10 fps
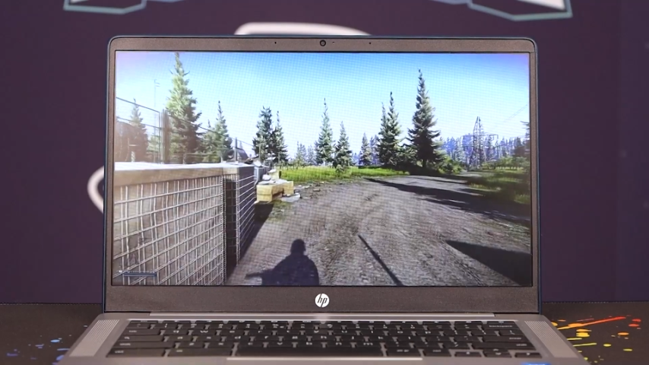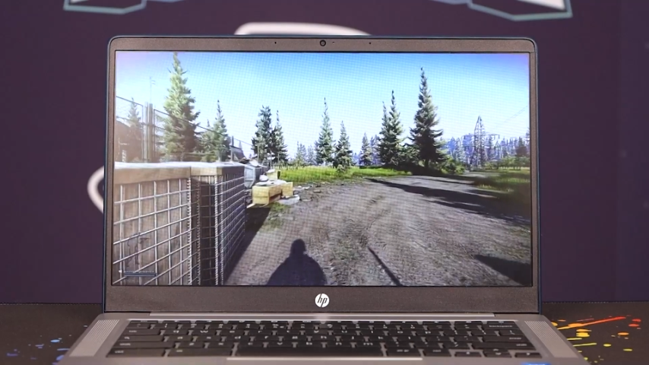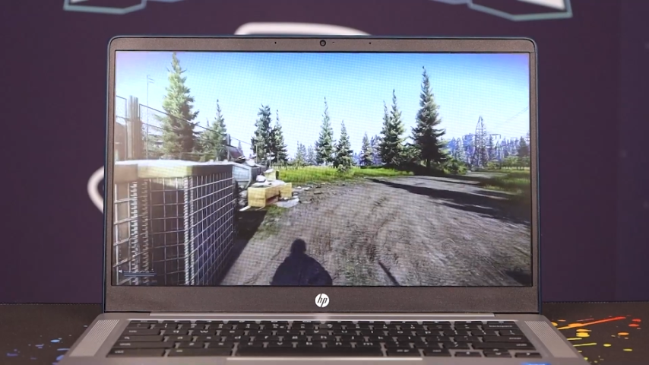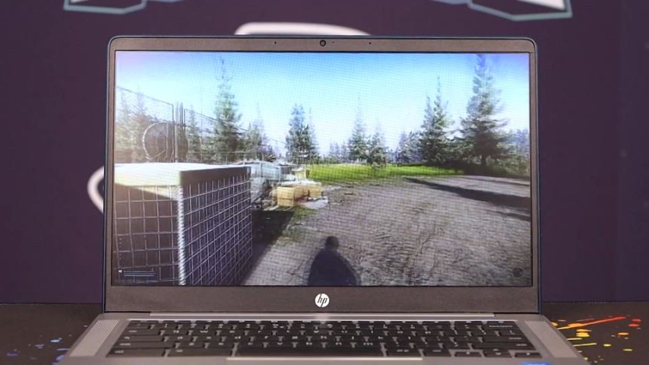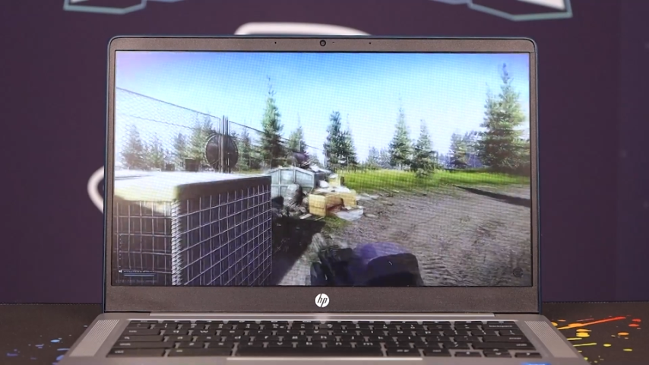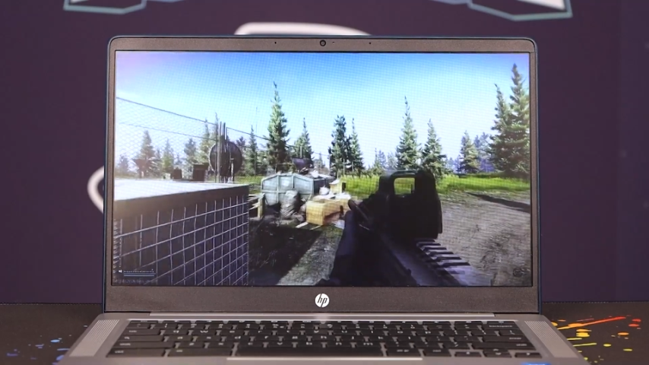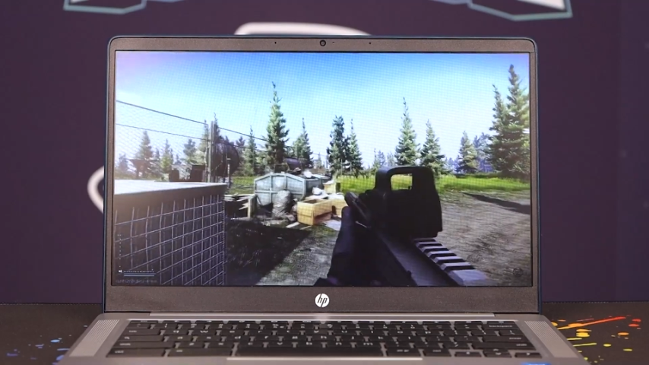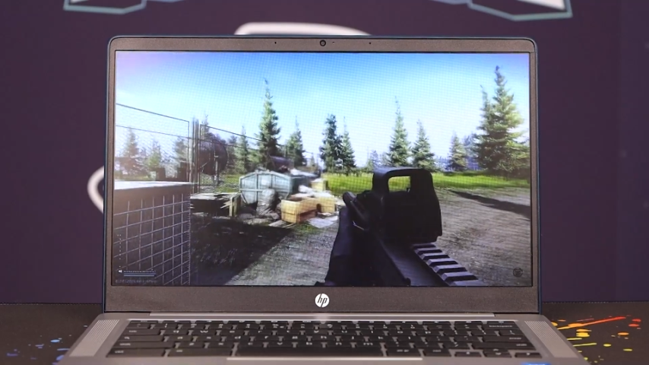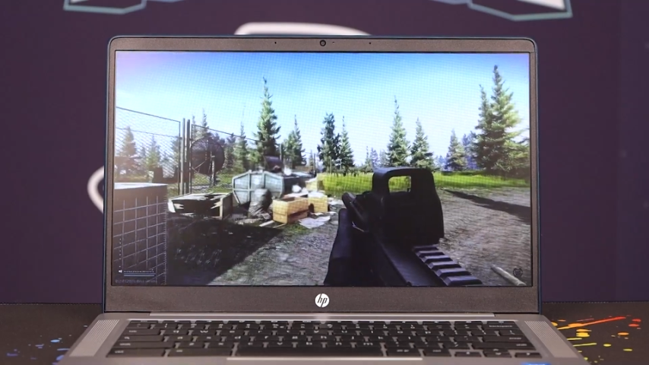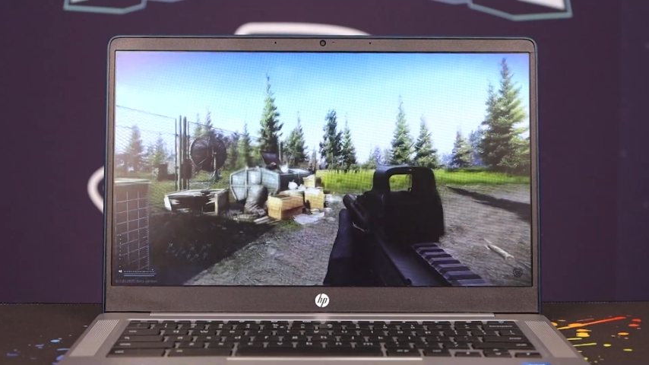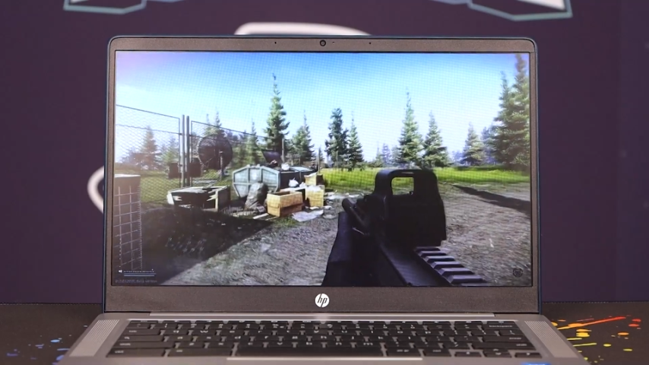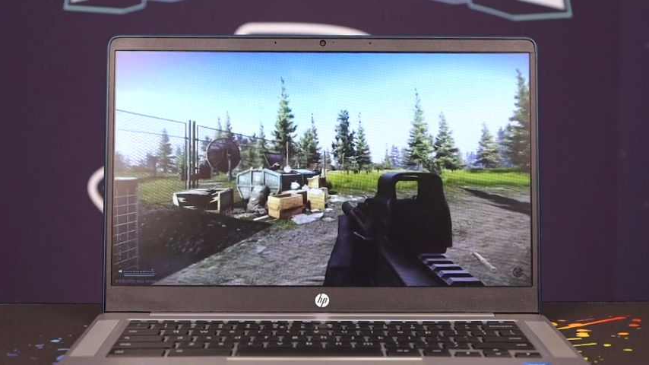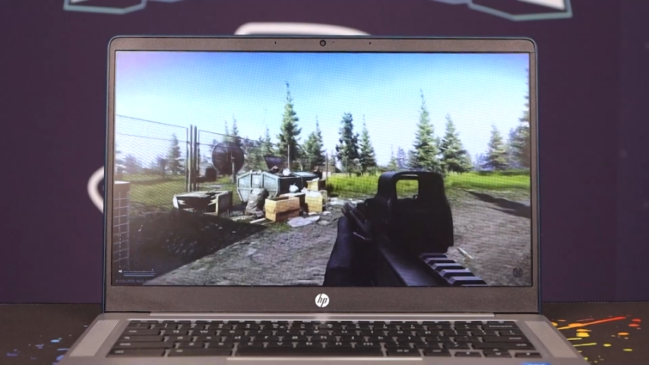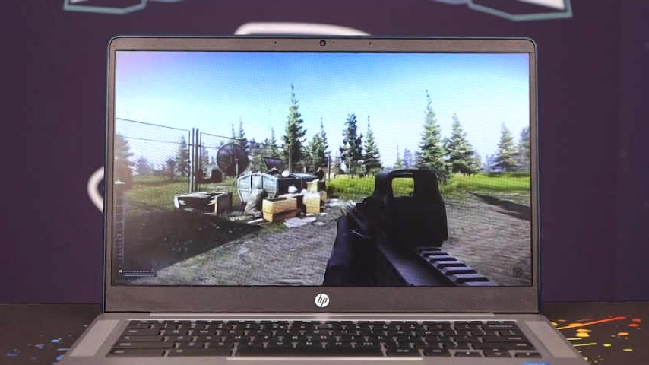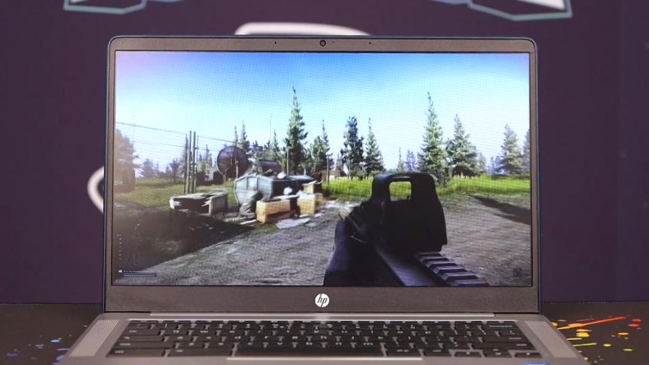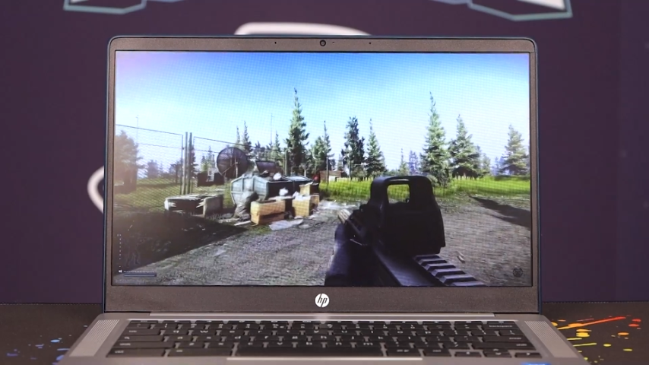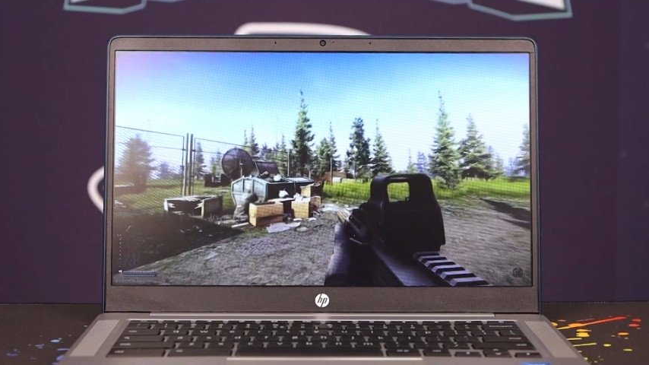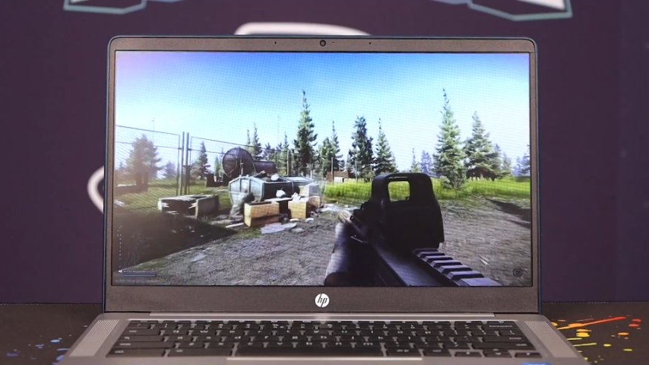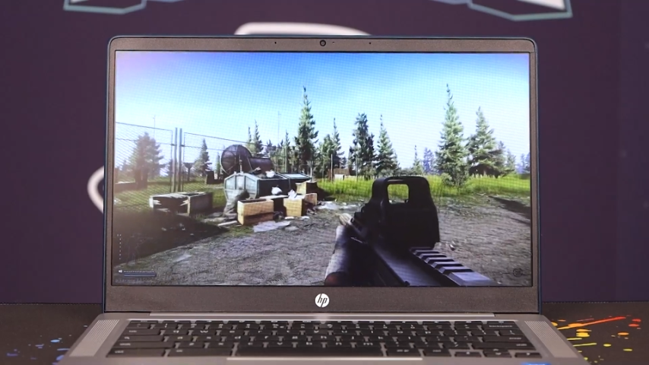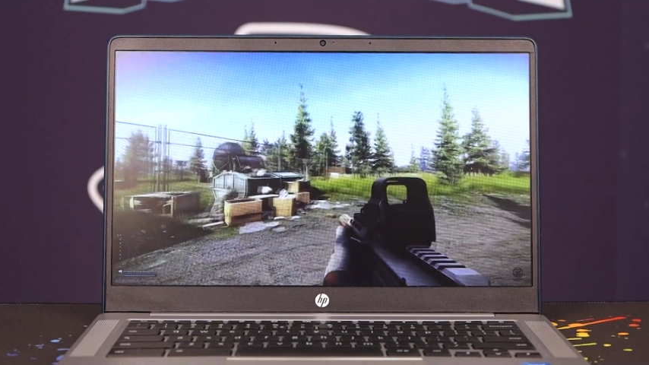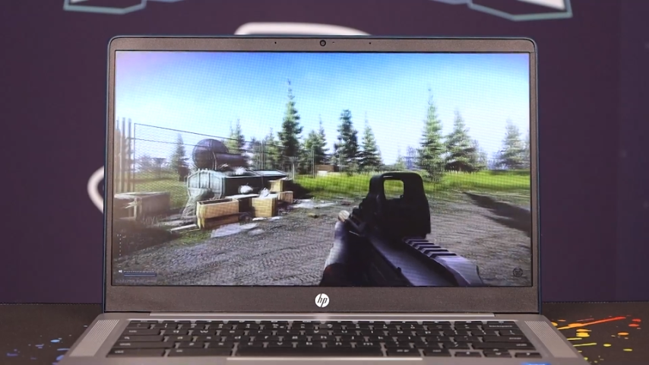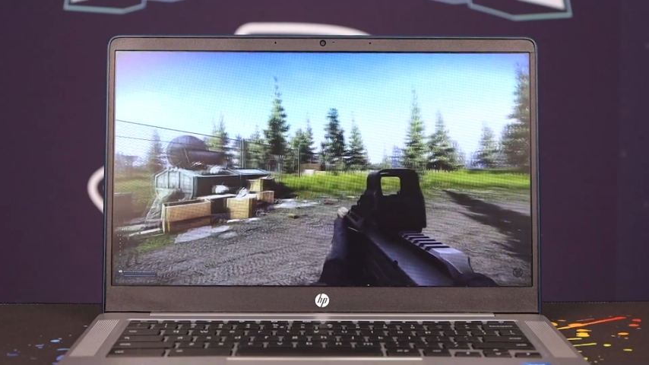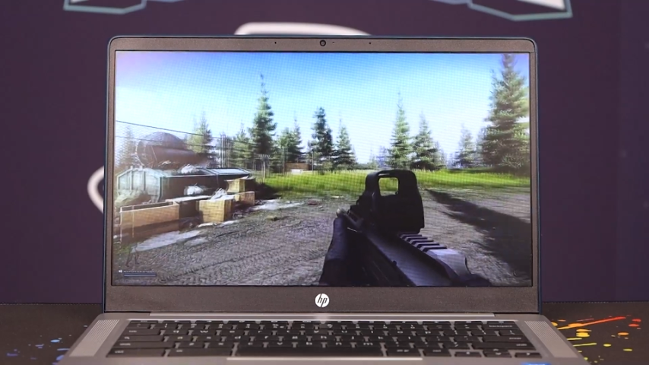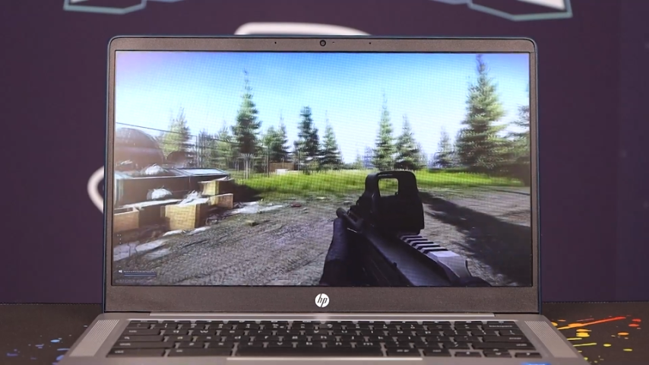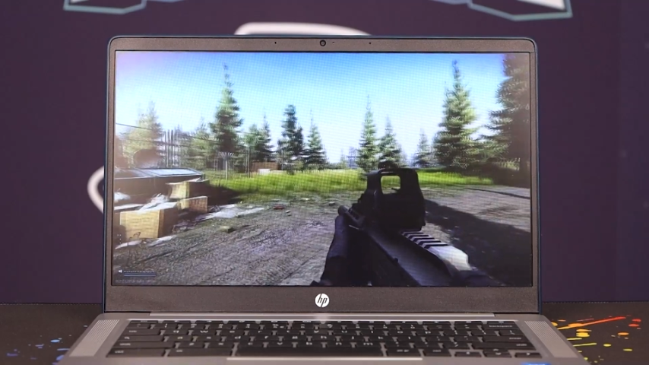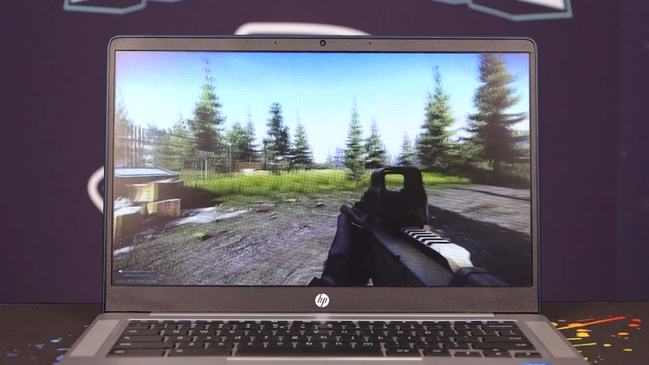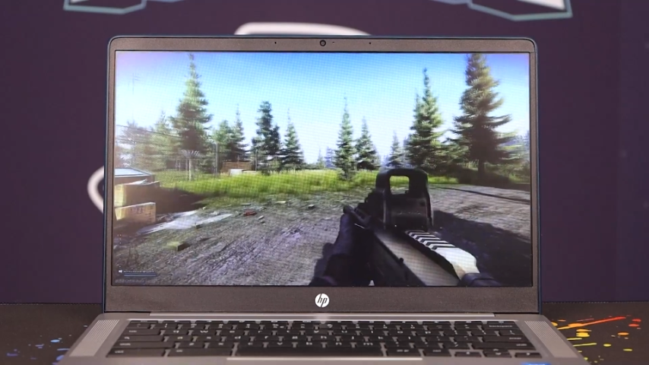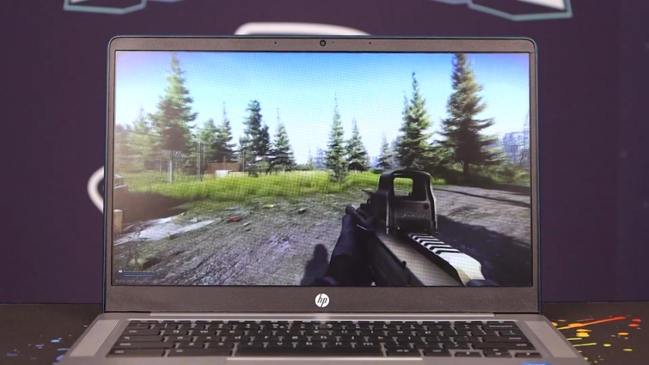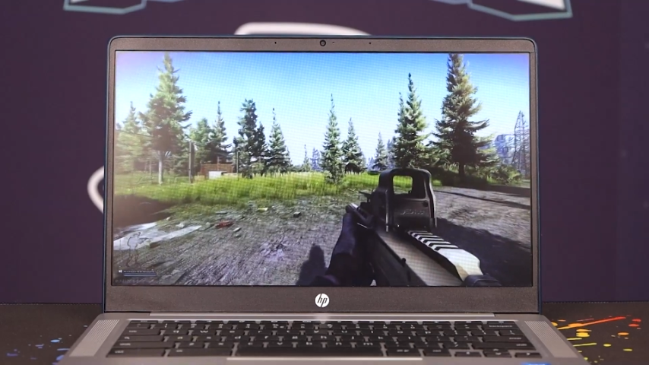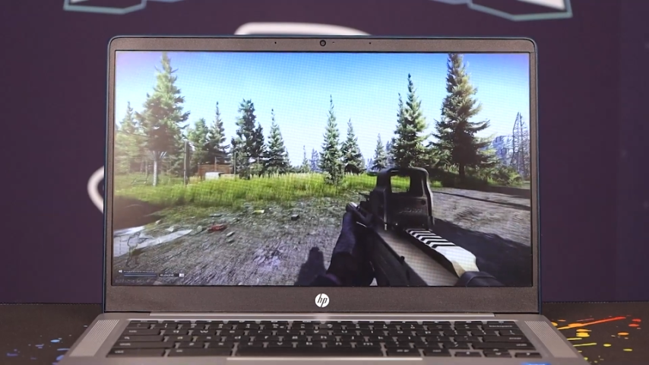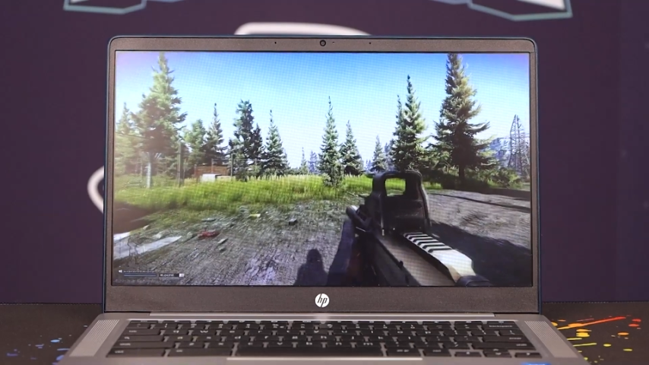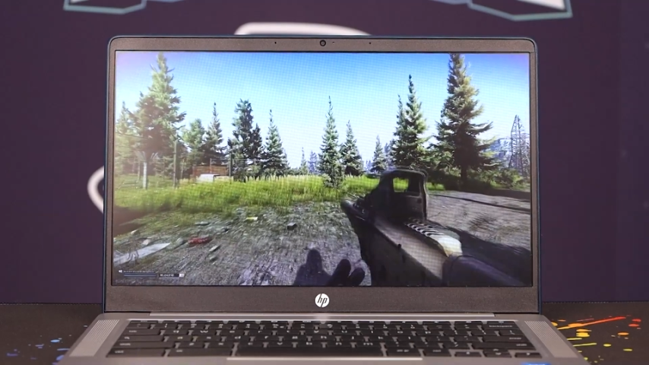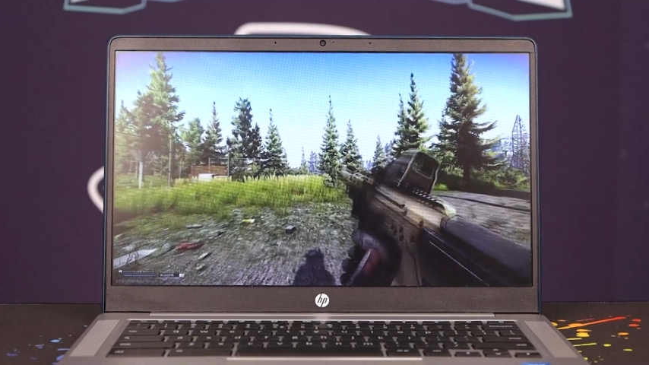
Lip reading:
No face is visible, so there are no lips to read.